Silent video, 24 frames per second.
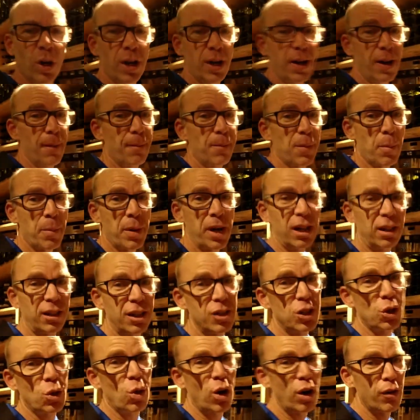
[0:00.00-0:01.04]

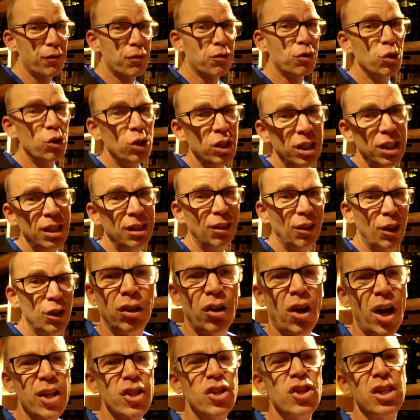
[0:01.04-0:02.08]
apparently it's quite fruity,
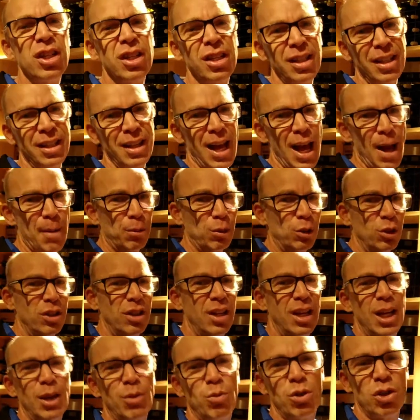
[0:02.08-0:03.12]
lychee and apple in
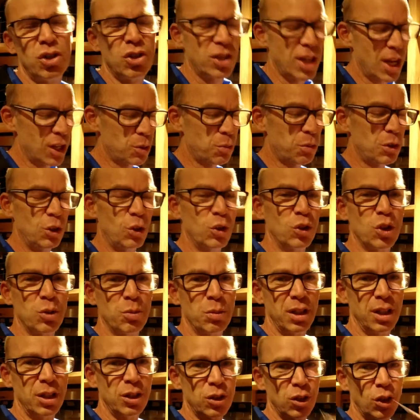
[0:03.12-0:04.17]
there, which sounds pretty good to
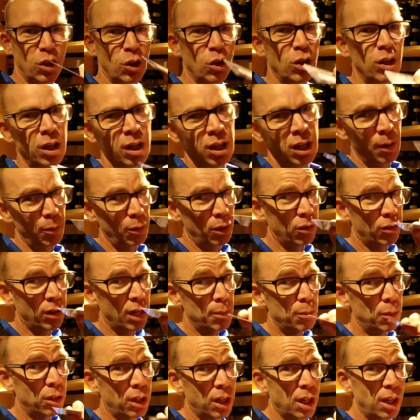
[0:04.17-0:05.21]
me. So I'm gonna
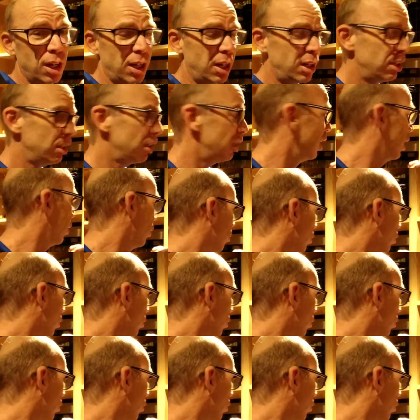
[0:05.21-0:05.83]
grab my card and